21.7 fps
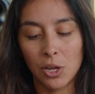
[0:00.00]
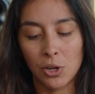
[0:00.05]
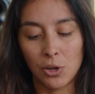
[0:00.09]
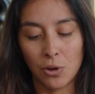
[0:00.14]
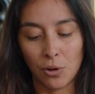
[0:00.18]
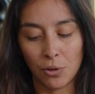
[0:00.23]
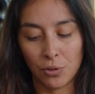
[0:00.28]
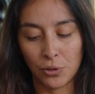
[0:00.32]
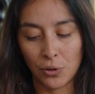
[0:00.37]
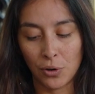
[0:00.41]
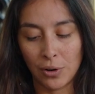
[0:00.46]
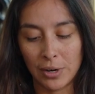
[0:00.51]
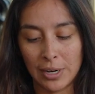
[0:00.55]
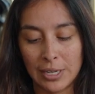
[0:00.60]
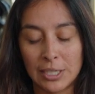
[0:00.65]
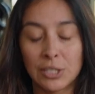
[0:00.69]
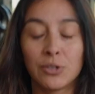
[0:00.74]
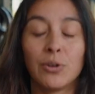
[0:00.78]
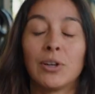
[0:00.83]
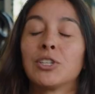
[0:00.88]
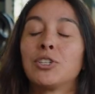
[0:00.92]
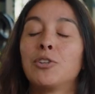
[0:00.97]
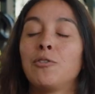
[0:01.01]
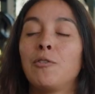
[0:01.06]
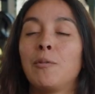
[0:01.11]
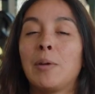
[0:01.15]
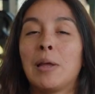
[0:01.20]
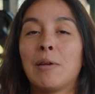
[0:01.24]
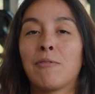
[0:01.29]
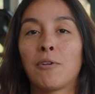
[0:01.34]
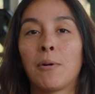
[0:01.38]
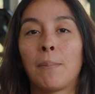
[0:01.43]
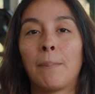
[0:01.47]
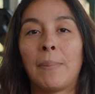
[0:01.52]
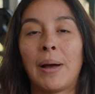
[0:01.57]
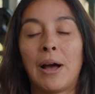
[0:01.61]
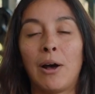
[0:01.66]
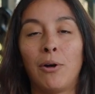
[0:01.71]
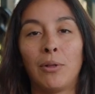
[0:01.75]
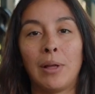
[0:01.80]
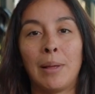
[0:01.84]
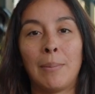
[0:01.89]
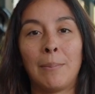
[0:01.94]
Your third is going to be for
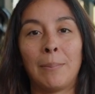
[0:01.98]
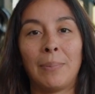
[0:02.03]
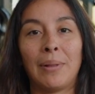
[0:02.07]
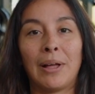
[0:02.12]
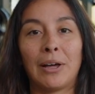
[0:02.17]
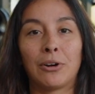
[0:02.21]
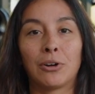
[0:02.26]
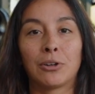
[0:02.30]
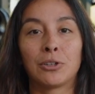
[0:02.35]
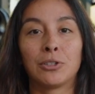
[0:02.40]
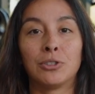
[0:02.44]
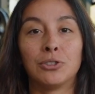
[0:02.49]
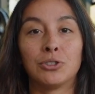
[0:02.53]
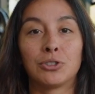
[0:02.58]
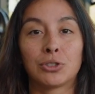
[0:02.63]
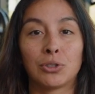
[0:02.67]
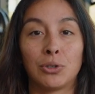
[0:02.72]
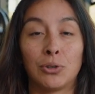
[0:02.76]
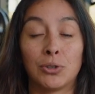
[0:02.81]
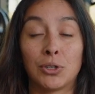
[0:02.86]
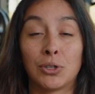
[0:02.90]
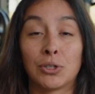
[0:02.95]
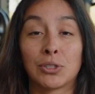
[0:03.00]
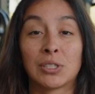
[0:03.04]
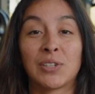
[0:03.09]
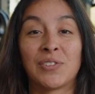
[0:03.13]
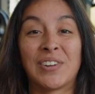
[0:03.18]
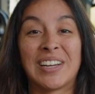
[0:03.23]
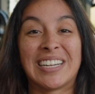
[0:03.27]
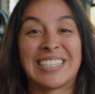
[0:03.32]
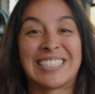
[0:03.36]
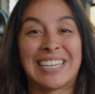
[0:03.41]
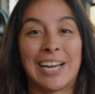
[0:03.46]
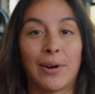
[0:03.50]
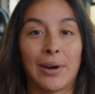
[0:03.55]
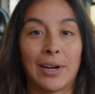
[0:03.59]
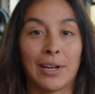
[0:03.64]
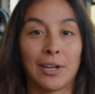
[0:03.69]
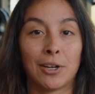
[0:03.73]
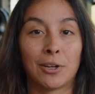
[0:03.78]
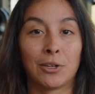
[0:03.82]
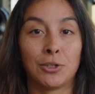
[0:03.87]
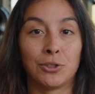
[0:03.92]
bowel and bladder control, your
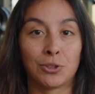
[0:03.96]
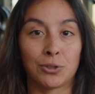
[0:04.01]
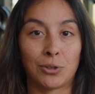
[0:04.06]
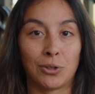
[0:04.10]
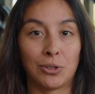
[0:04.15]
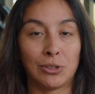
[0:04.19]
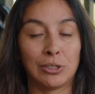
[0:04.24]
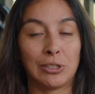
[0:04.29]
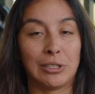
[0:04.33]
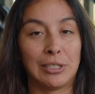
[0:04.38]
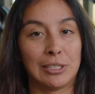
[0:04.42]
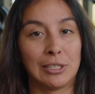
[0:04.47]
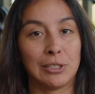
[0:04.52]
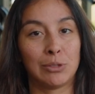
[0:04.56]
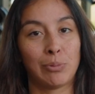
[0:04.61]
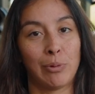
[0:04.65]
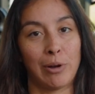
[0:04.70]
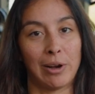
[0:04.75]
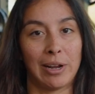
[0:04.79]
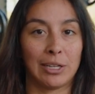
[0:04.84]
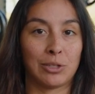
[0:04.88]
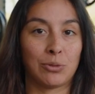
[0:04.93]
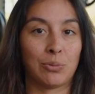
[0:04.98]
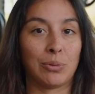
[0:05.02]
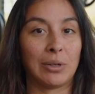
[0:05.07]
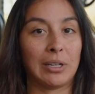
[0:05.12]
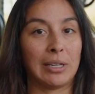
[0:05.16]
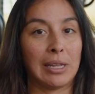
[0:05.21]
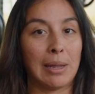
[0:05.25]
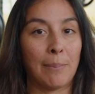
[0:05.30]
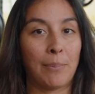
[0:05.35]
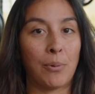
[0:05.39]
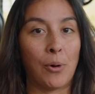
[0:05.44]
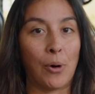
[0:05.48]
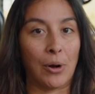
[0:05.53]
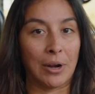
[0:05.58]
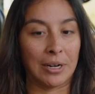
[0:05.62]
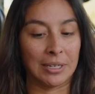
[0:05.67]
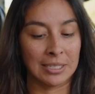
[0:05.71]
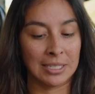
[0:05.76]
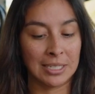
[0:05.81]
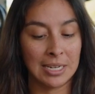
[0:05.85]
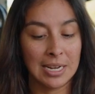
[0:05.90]
sphincteric control. So this is where it gets really
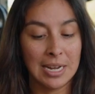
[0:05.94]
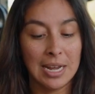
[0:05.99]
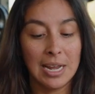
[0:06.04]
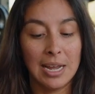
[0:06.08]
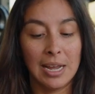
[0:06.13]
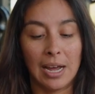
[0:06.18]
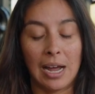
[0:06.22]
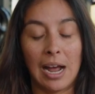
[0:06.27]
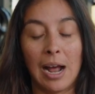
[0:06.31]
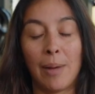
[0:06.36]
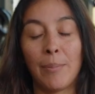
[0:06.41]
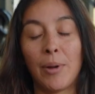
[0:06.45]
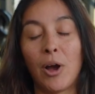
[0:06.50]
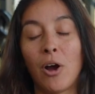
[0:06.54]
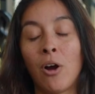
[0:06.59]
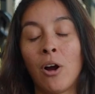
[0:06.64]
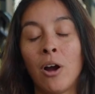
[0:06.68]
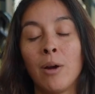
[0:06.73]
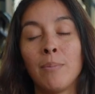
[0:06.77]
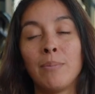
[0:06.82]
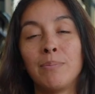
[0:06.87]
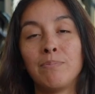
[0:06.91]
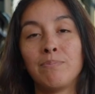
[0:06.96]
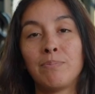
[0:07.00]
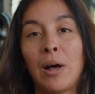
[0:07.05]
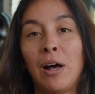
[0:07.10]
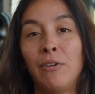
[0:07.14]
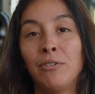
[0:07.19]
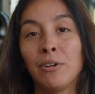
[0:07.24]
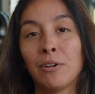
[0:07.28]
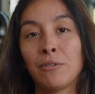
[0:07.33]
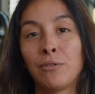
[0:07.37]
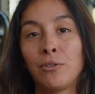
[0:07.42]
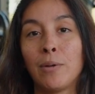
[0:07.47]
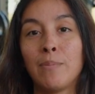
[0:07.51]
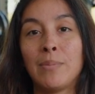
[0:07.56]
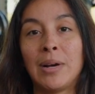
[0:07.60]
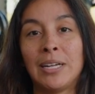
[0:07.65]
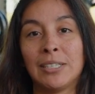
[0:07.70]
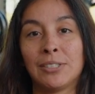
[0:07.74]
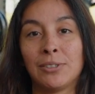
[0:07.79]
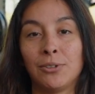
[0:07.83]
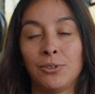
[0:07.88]
important. Our pelvic floor
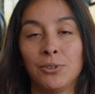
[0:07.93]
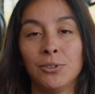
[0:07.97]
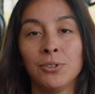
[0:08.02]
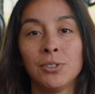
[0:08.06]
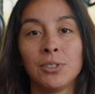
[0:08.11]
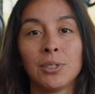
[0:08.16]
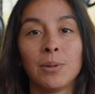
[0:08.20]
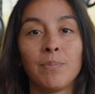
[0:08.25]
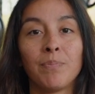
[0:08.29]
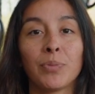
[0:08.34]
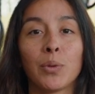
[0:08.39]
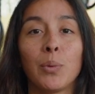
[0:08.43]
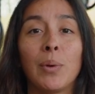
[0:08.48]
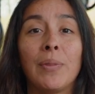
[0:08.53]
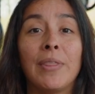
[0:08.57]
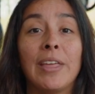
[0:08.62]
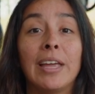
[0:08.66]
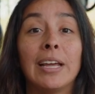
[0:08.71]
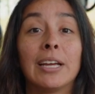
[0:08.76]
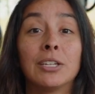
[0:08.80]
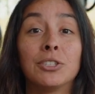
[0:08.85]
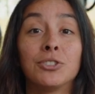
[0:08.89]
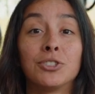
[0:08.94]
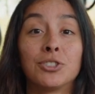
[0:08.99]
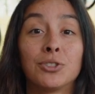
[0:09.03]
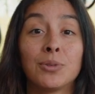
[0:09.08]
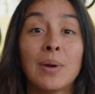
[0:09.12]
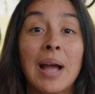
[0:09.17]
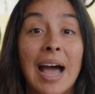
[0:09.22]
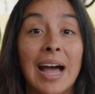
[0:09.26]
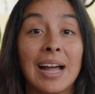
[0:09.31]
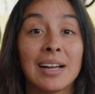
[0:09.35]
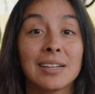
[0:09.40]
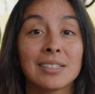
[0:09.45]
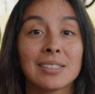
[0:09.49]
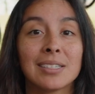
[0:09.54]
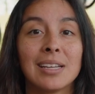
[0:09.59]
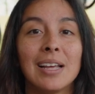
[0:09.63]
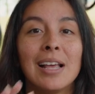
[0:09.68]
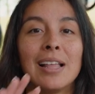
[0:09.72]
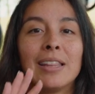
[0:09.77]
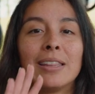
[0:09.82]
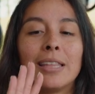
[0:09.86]
muscles, when they contract,
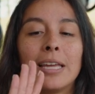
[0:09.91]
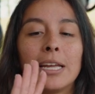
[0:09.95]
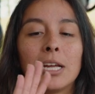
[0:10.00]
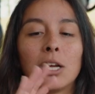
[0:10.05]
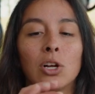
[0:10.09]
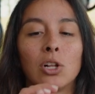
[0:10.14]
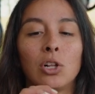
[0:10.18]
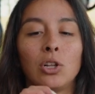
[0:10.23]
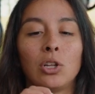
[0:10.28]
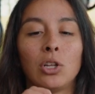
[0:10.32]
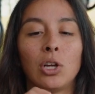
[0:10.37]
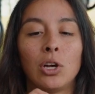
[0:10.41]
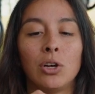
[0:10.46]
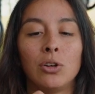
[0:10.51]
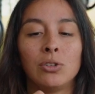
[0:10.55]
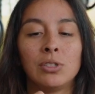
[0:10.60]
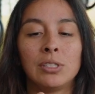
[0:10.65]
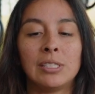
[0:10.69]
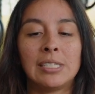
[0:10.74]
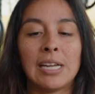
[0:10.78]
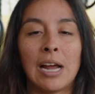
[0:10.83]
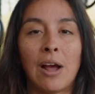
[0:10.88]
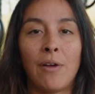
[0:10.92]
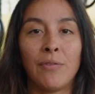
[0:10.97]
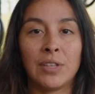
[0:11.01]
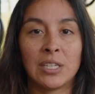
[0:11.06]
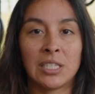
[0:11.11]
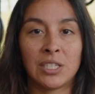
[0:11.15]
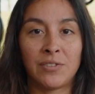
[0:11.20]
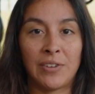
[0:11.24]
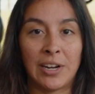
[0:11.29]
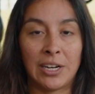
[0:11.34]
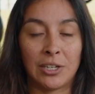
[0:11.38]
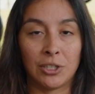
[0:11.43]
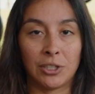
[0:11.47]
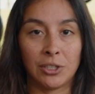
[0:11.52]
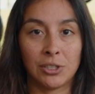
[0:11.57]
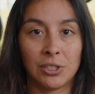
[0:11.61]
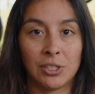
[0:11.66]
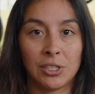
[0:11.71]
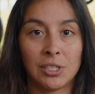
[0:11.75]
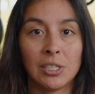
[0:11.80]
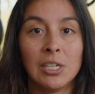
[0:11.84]
they close down the
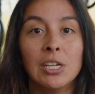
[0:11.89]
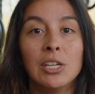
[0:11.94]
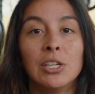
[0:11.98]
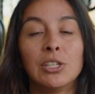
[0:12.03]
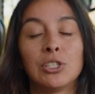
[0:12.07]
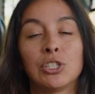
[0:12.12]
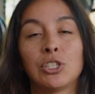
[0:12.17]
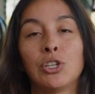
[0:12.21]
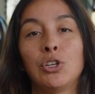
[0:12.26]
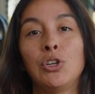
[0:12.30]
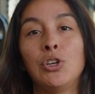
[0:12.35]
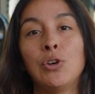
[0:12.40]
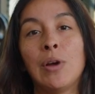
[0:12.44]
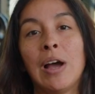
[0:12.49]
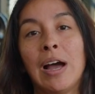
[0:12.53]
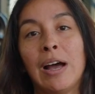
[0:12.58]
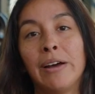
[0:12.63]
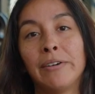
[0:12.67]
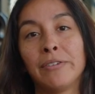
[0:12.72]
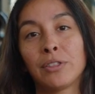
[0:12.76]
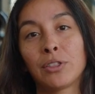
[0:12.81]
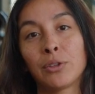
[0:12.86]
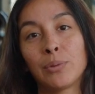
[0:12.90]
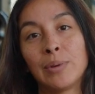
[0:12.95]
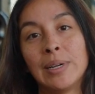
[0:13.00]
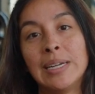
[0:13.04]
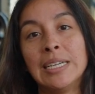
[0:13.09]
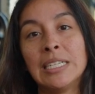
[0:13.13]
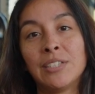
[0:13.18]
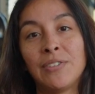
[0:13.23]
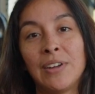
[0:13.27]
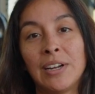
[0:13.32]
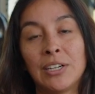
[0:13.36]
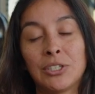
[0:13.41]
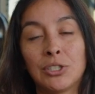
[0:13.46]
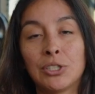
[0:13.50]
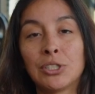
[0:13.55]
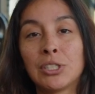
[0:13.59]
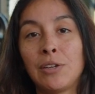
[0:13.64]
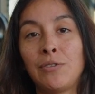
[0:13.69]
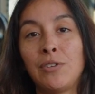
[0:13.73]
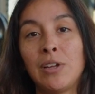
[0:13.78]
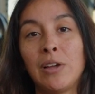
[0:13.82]
sphincters. So you have three
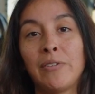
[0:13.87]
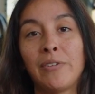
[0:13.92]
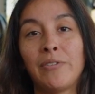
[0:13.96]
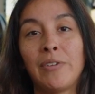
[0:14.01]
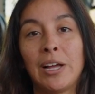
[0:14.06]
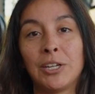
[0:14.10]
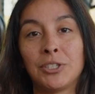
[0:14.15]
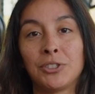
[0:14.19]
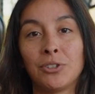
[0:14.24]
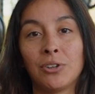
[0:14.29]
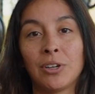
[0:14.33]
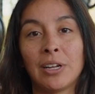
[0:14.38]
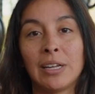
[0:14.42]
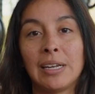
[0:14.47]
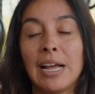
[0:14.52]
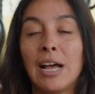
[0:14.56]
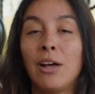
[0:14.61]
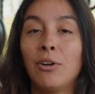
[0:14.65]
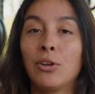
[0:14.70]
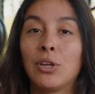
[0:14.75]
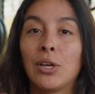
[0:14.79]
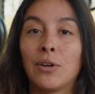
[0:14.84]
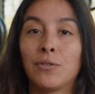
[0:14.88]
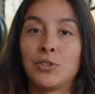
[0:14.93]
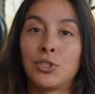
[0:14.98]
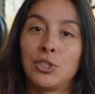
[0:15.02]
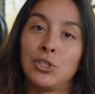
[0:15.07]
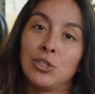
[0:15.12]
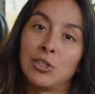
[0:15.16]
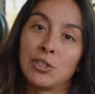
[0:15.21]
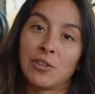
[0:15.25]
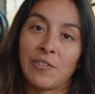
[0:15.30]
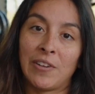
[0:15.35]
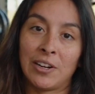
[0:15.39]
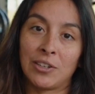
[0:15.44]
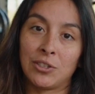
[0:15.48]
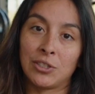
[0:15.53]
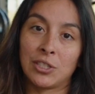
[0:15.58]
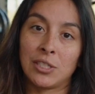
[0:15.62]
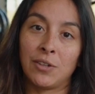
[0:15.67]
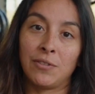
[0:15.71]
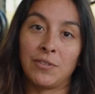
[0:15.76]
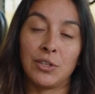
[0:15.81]
sphincters if you have a vaginal canal. You have two
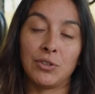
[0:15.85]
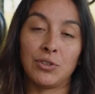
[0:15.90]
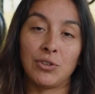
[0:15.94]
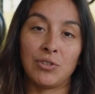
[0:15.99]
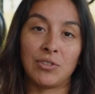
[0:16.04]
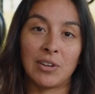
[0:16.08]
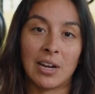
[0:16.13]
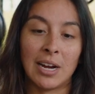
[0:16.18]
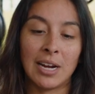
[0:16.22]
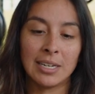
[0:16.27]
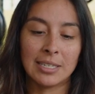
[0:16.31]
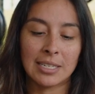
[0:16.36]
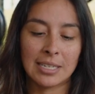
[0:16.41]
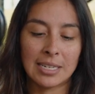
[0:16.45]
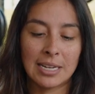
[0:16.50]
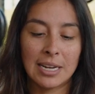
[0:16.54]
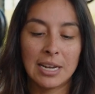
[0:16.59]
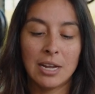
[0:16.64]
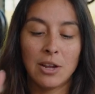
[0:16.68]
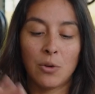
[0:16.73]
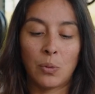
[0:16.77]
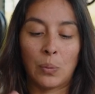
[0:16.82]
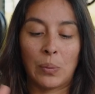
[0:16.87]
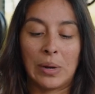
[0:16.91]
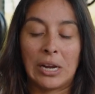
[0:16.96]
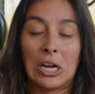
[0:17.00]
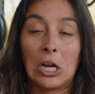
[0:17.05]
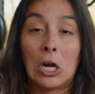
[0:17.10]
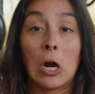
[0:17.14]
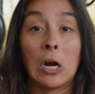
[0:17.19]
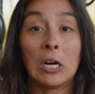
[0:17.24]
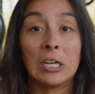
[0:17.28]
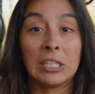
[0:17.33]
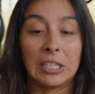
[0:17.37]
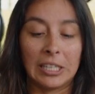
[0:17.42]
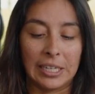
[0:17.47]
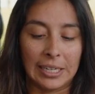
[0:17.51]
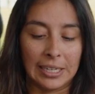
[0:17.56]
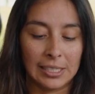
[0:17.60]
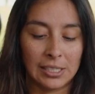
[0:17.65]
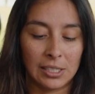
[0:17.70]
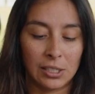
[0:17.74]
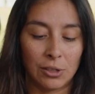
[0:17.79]
sphincters if you do not.
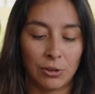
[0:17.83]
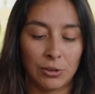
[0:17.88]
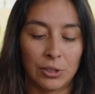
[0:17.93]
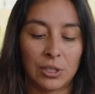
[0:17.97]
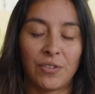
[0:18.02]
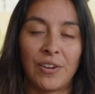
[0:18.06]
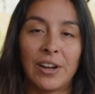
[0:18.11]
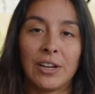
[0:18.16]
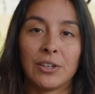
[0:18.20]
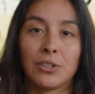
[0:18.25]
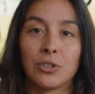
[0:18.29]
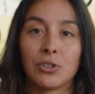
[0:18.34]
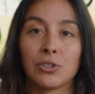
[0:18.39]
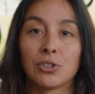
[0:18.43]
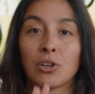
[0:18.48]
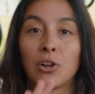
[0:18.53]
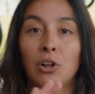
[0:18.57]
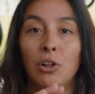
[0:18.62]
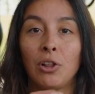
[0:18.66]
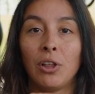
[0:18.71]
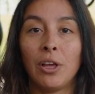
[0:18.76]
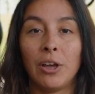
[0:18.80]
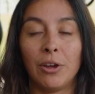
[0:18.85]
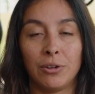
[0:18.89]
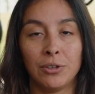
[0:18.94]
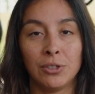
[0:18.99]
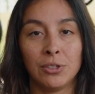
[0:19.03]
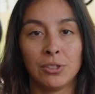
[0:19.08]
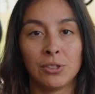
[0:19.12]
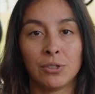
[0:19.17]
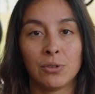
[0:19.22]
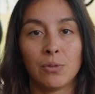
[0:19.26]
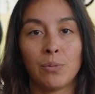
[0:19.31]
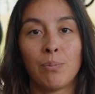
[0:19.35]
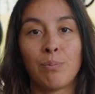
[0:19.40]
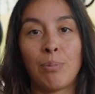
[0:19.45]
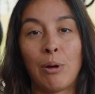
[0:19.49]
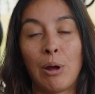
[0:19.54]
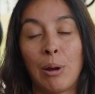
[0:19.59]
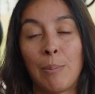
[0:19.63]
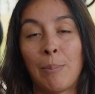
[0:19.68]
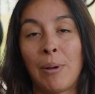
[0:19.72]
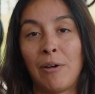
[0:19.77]
Regardless, those sphincters close
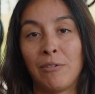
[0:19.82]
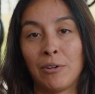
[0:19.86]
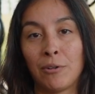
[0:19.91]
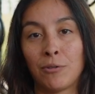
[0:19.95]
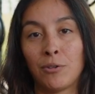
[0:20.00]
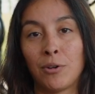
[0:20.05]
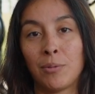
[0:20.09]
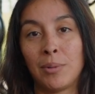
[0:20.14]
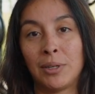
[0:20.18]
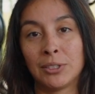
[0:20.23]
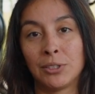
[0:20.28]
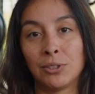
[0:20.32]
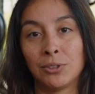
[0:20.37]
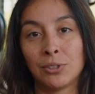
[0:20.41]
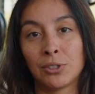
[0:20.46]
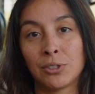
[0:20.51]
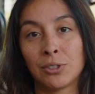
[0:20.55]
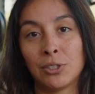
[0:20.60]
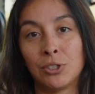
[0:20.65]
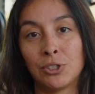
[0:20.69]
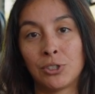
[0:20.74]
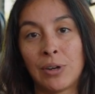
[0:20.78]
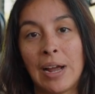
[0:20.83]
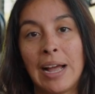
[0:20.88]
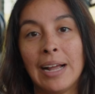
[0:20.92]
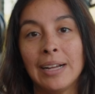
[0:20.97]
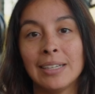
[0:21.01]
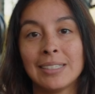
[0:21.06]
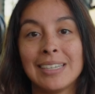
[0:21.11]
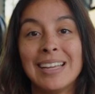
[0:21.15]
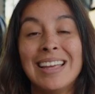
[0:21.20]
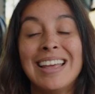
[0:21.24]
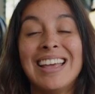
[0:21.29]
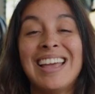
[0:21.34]
when pelvic floor muscles contract.